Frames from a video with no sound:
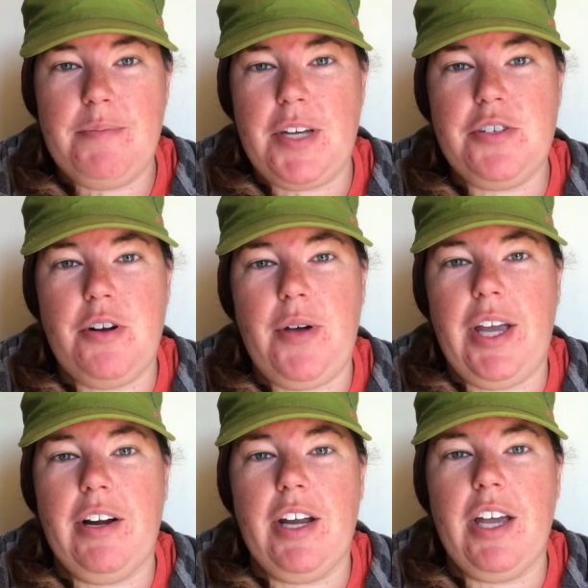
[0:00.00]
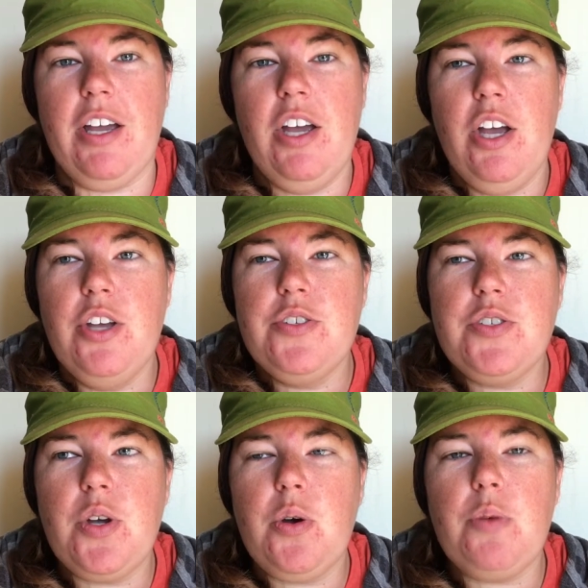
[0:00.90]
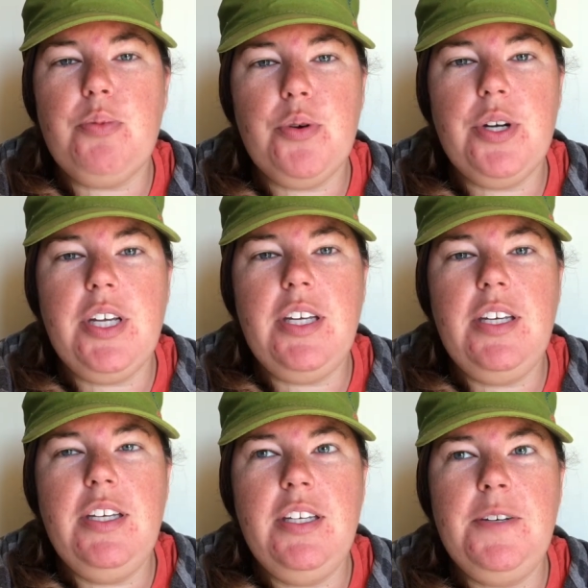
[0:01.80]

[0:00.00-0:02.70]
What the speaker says: metro area. So pretty,